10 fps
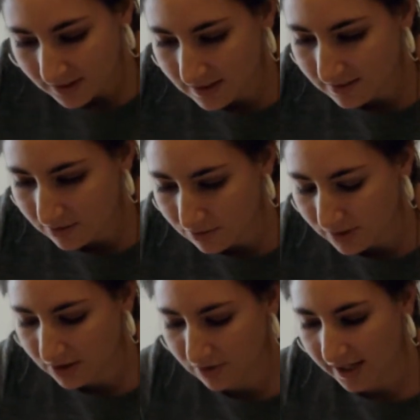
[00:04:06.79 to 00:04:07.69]
this is
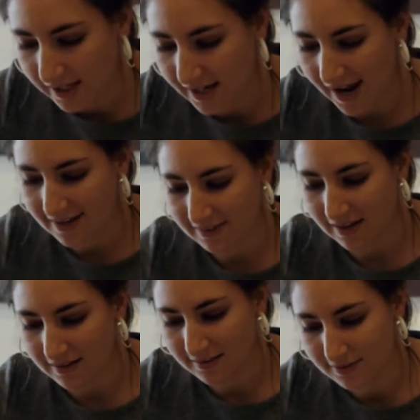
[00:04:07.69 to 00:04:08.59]
really great. It has
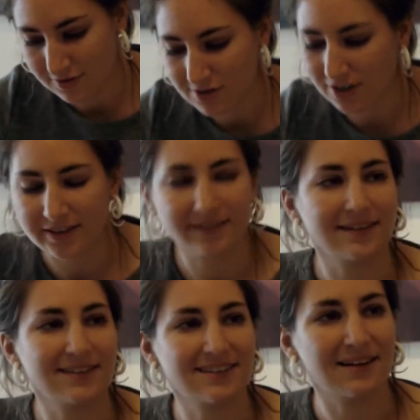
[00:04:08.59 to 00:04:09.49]
that
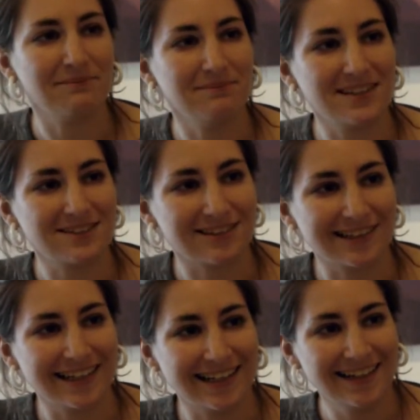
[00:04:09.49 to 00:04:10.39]
darkness, that
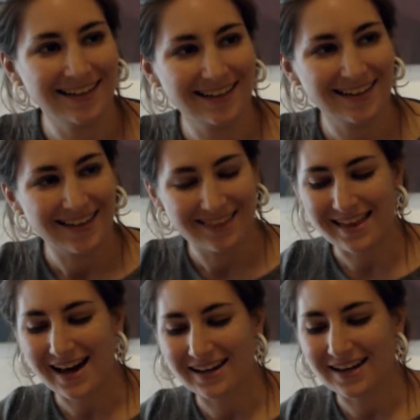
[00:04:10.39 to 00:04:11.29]
mystery,
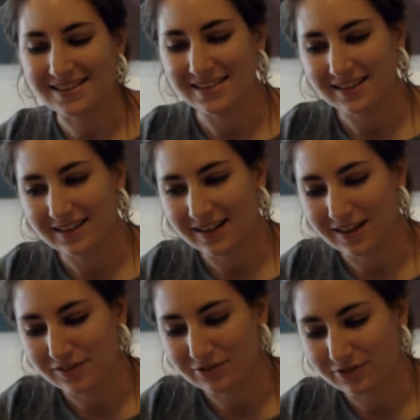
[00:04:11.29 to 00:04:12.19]
that idea
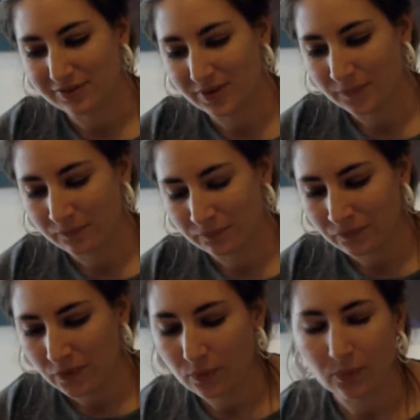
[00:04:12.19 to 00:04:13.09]
of
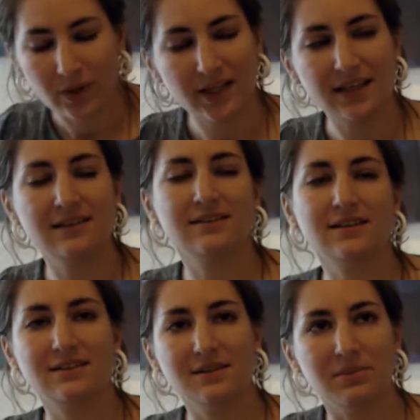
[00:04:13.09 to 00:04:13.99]
what is
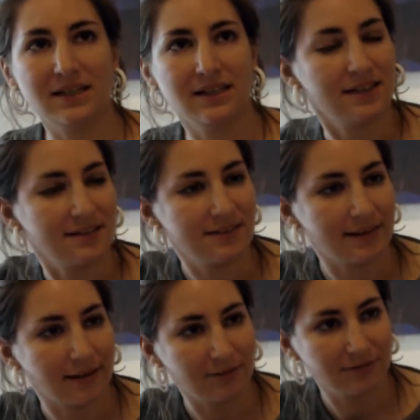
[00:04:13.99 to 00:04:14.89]
it to be a
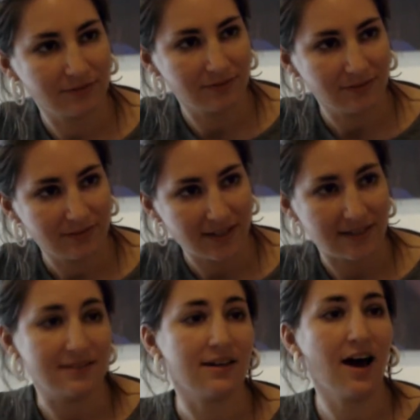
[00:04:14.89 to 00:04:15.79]
self
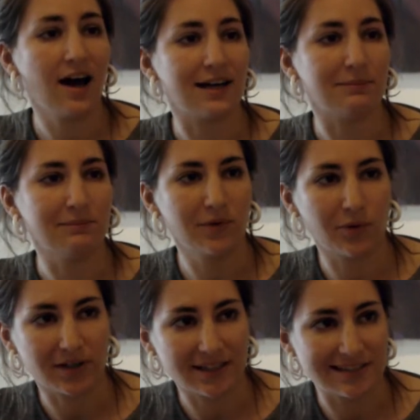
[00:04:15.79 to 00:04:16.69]
in time
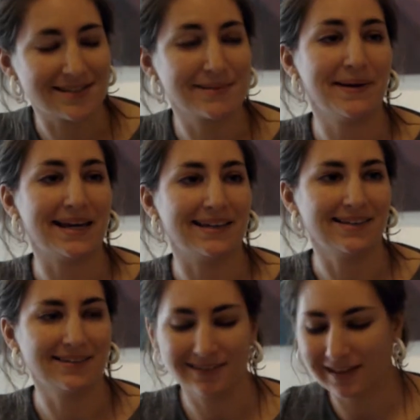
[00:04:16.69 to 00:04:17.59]
or in space.
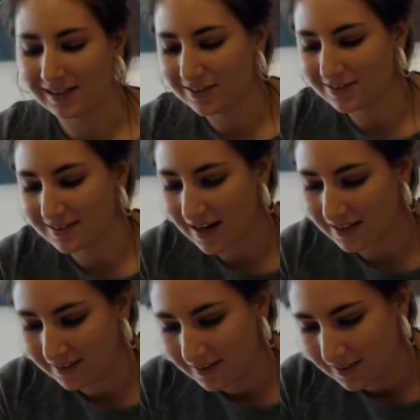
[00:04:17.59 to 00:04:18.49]
Like you said,
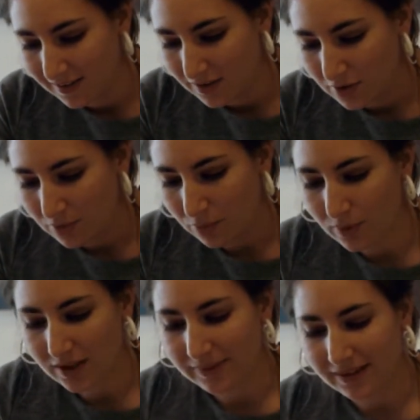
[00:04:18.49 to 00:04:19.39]

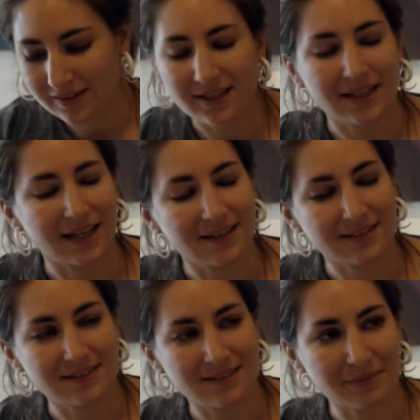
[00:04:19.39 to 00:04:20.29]
what are we looking at? Is
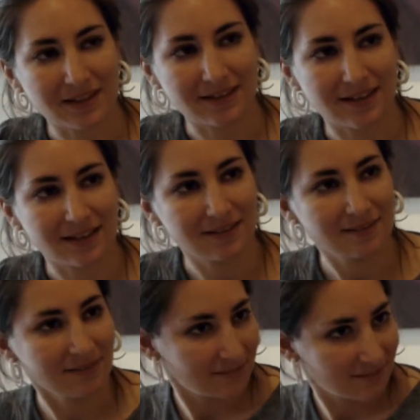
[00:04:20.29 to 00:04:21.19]
it something that
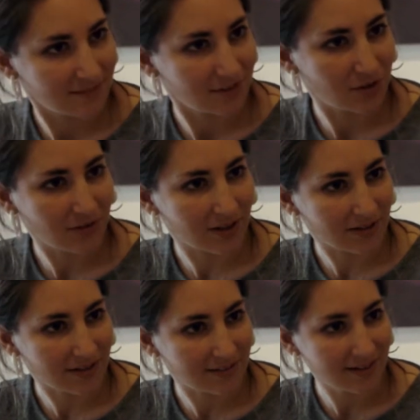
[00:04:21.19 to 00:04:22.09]
no longer exists?